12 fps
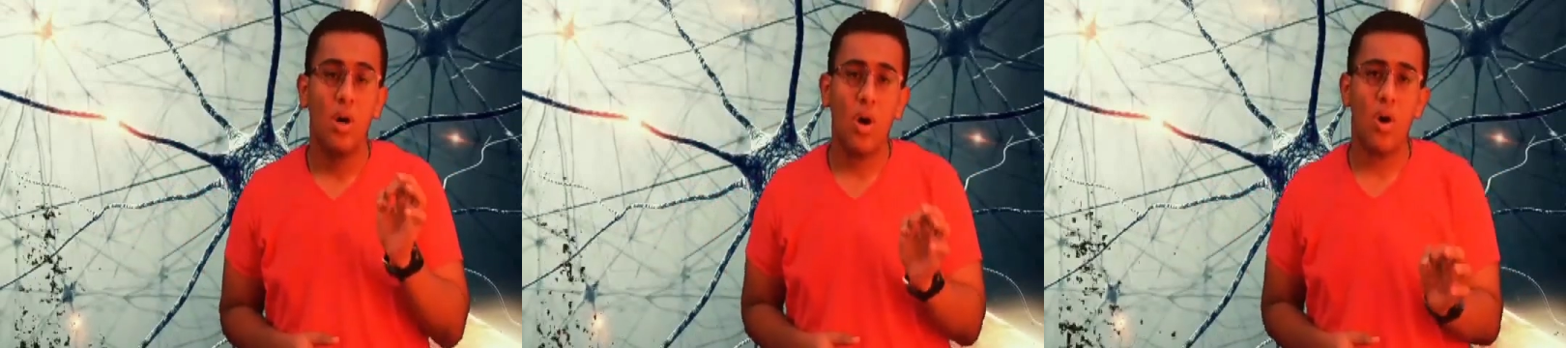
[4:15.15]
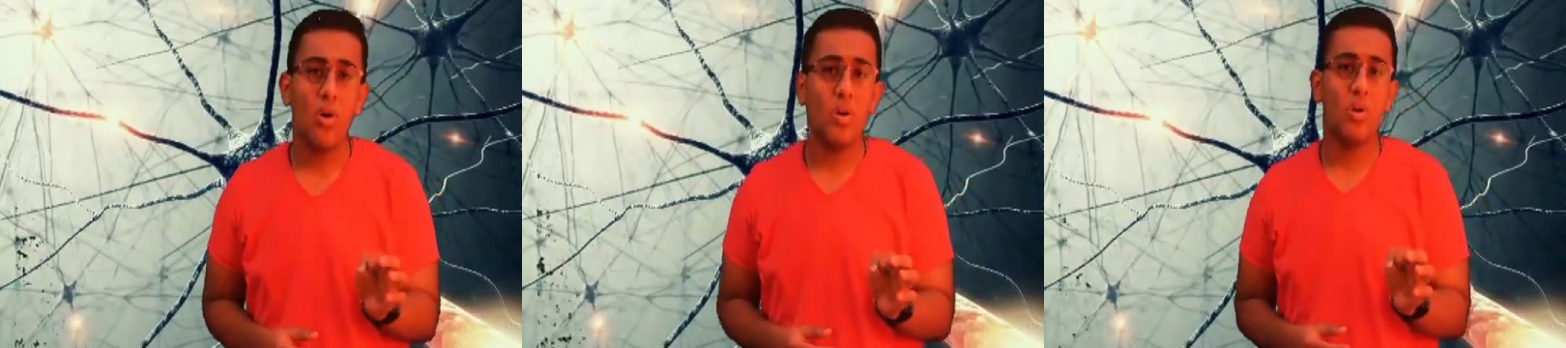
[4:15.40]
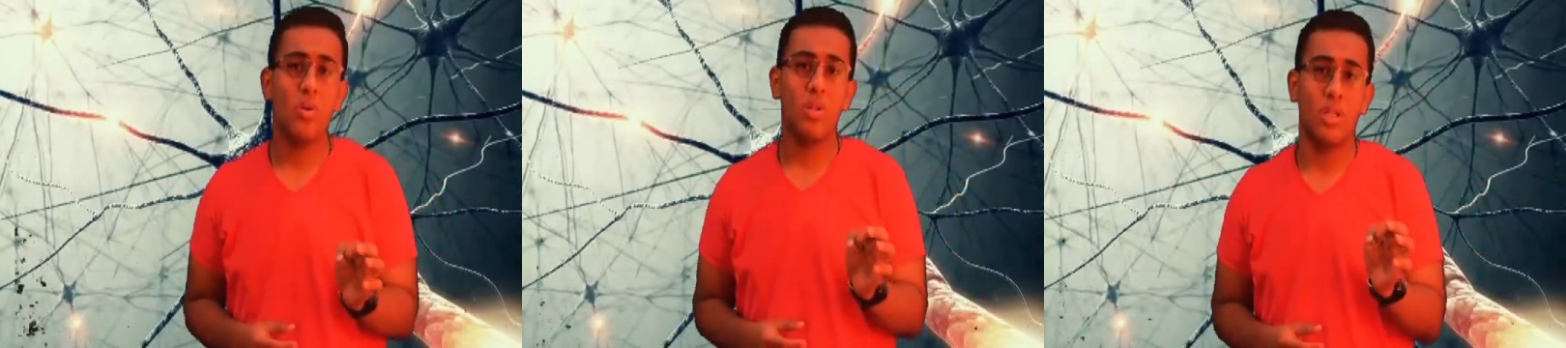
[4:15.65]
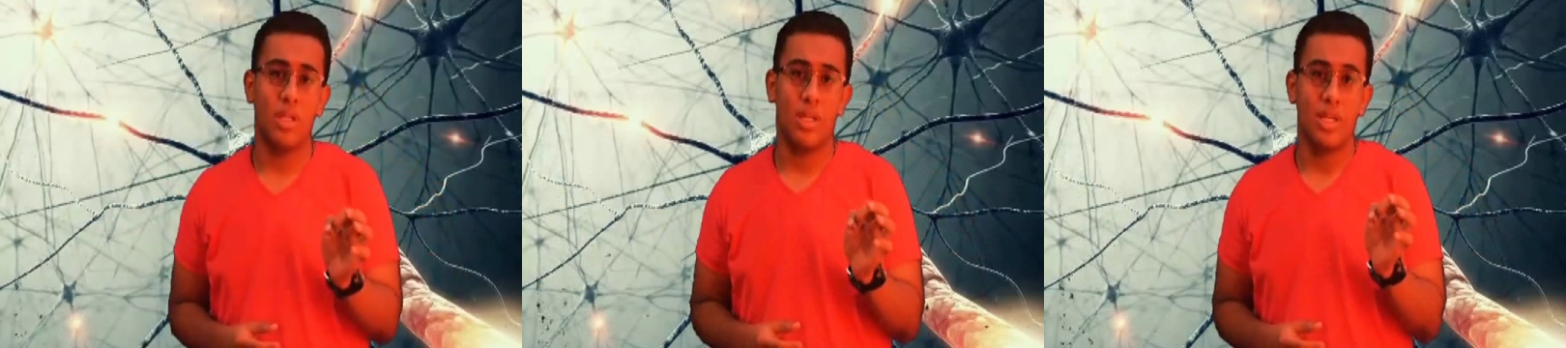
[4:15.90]

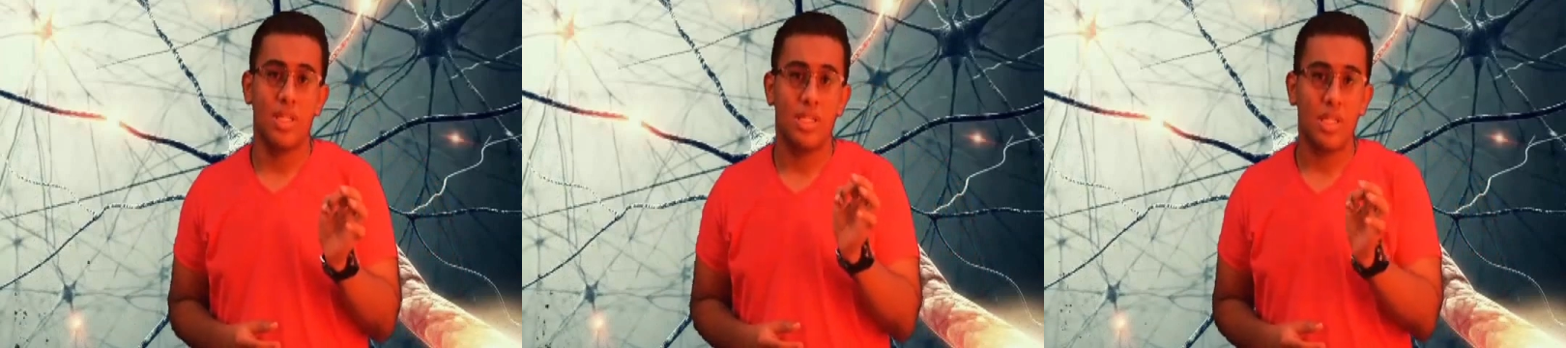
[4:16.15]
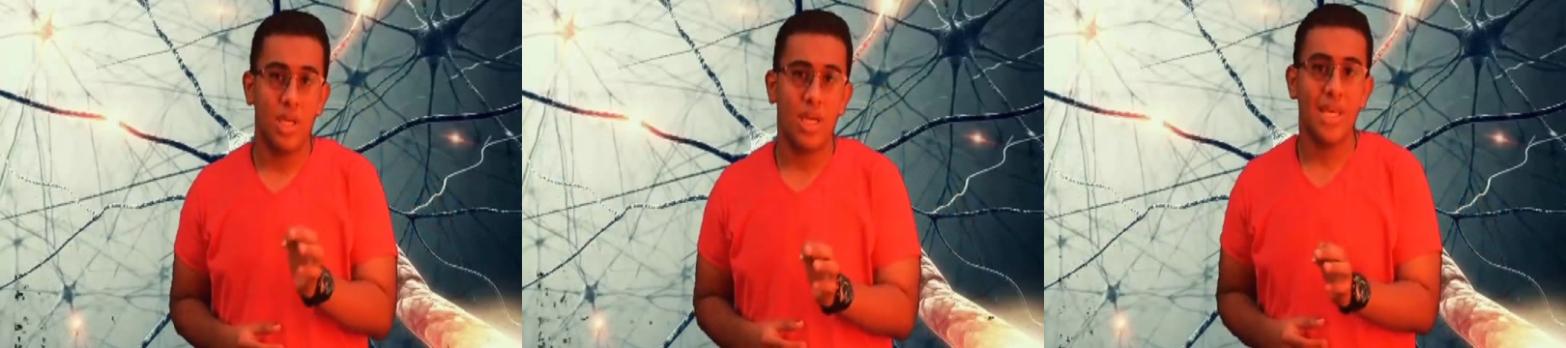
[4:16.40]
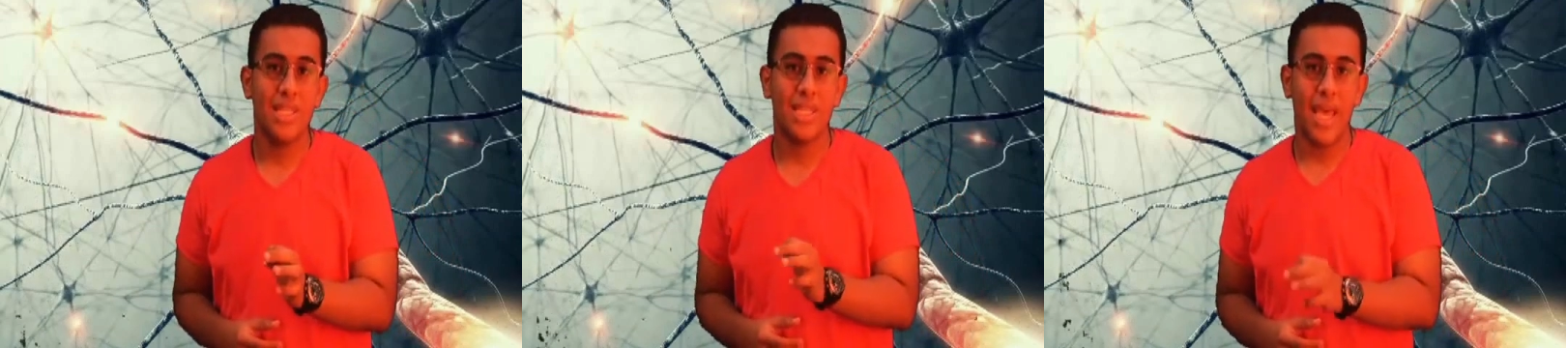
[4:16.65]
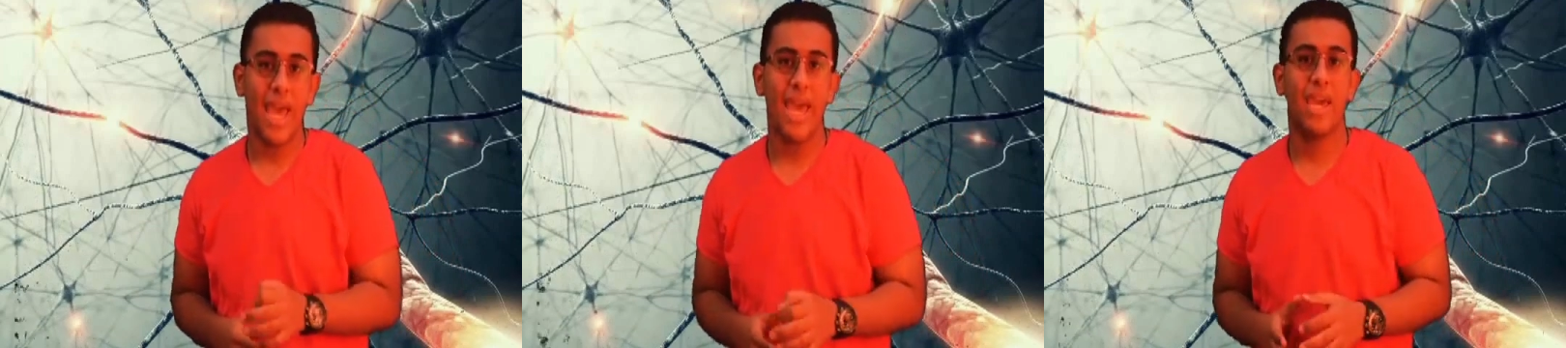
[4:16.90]
all the
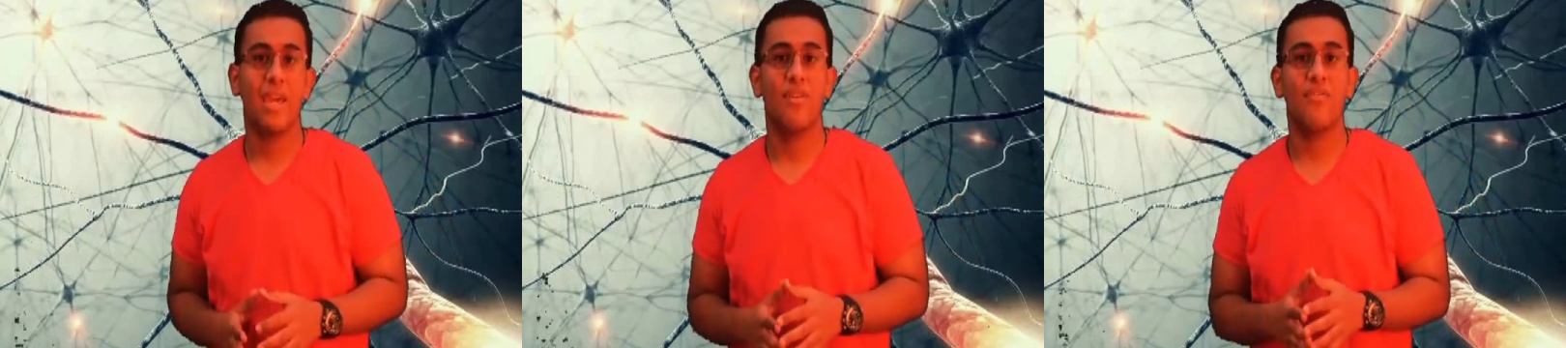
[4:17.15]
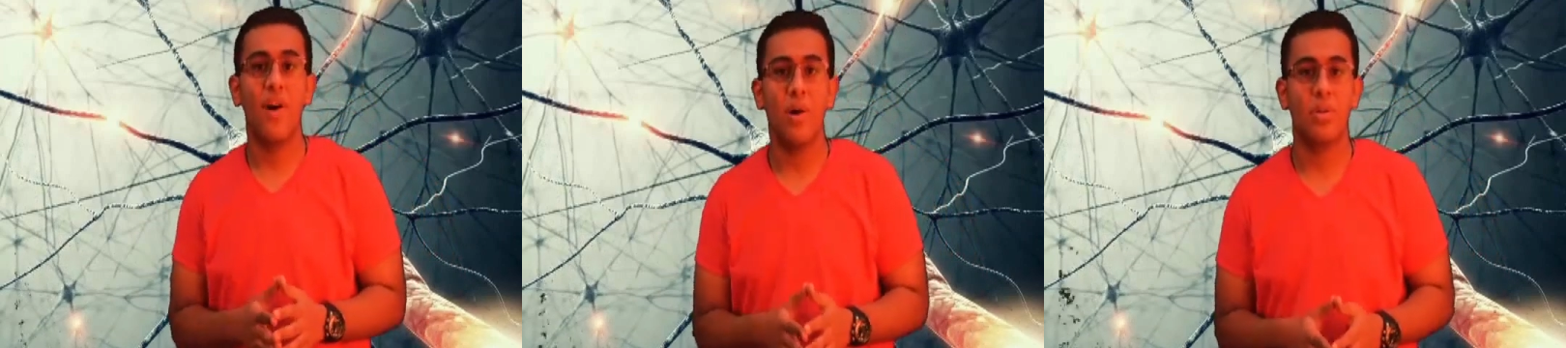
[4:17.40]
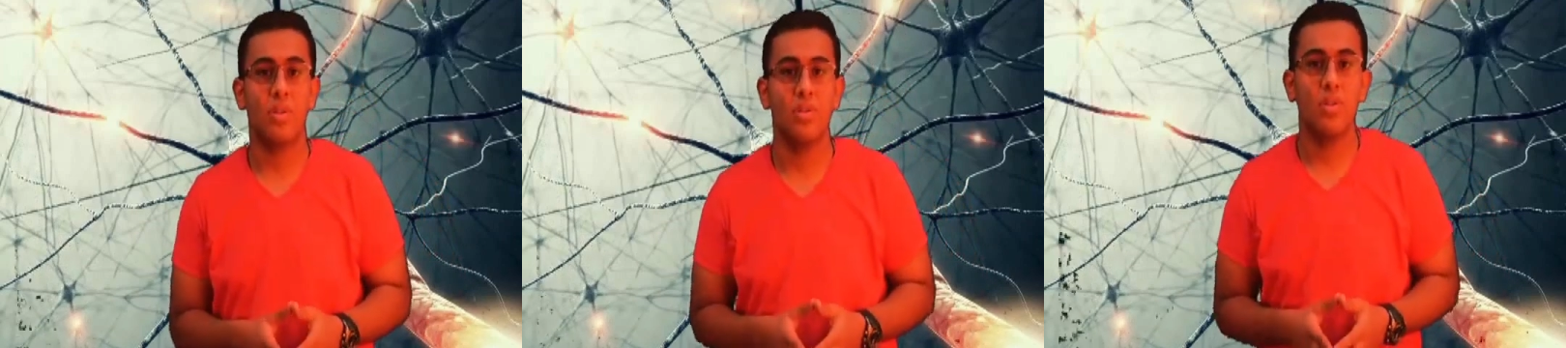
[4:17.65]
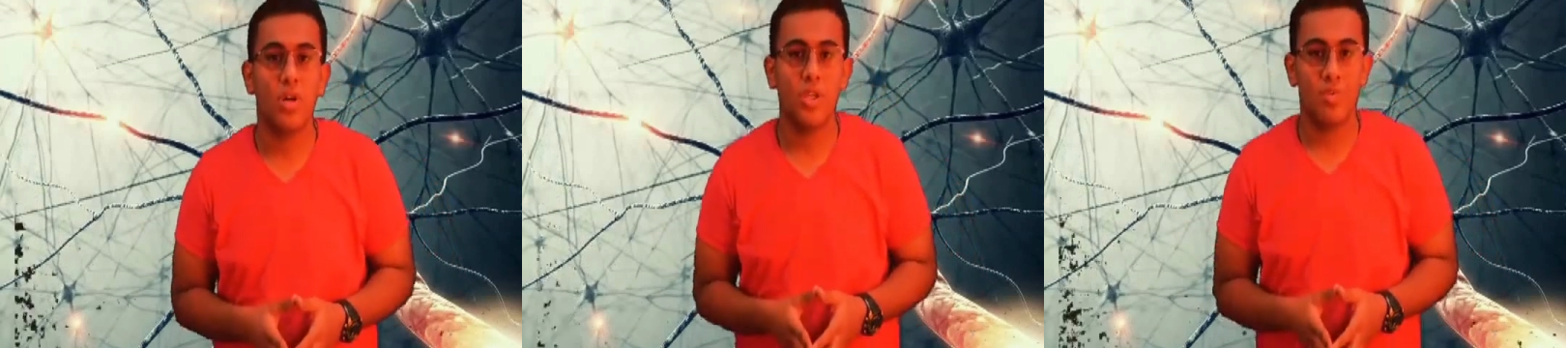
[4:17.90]
SA found
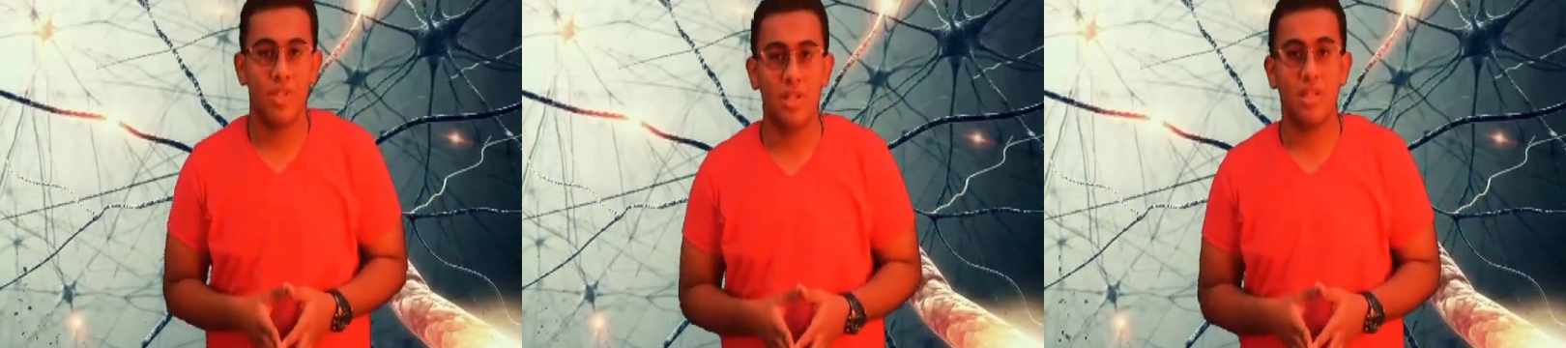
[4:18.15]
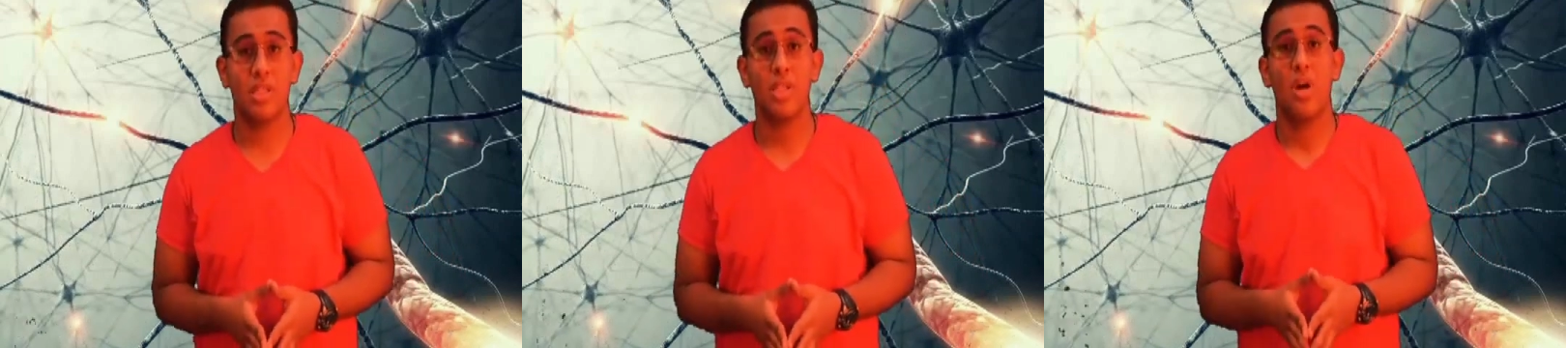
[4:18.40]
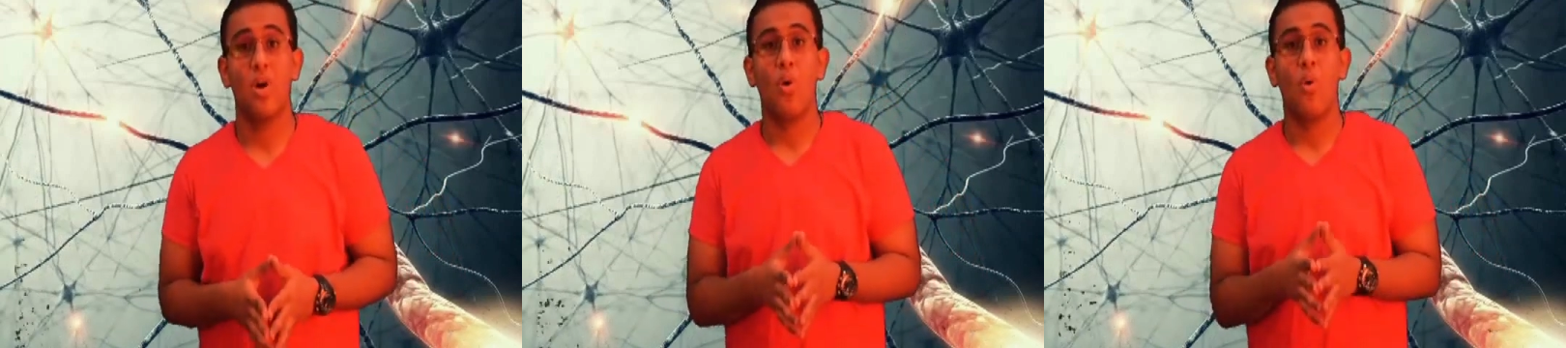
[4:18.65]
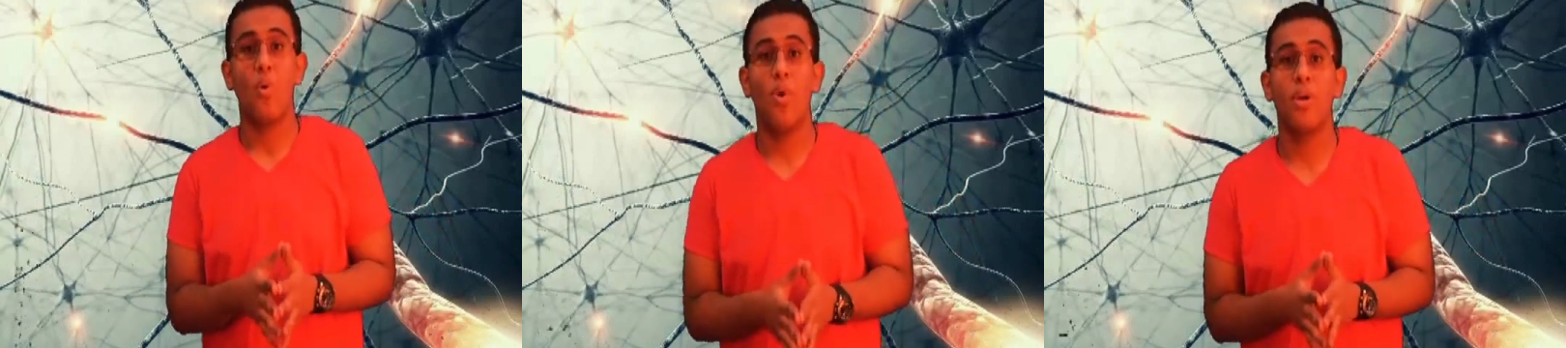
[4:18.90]
in hospitals
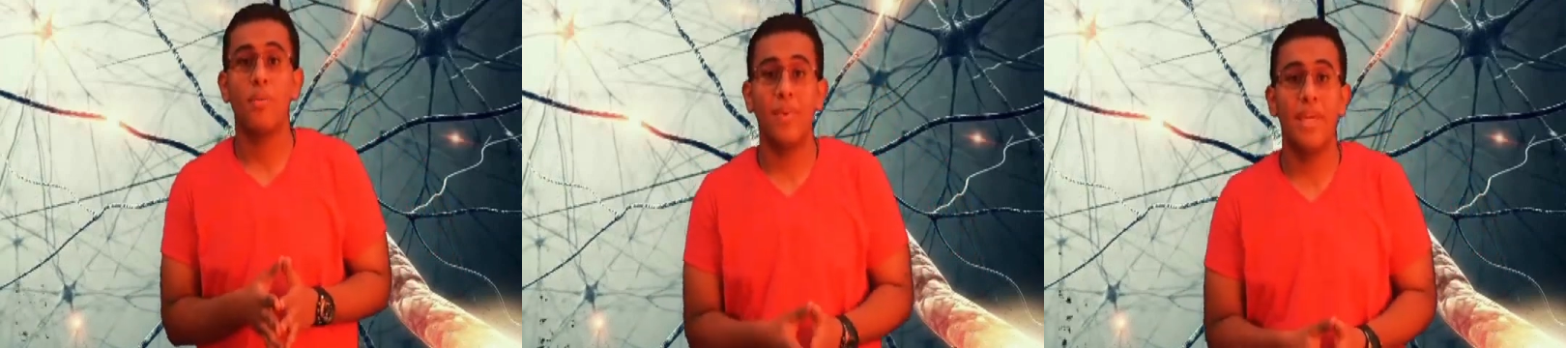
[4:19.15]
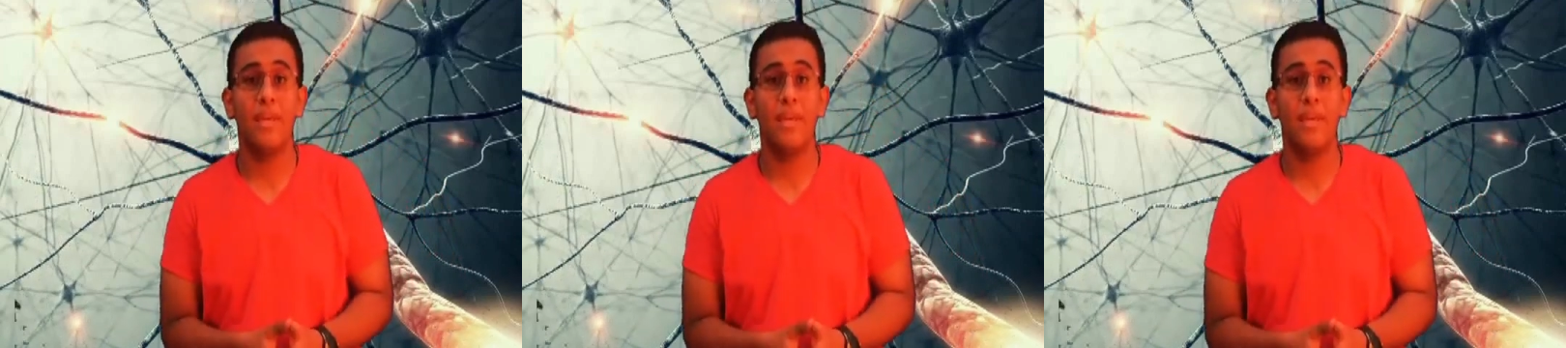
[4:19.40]
were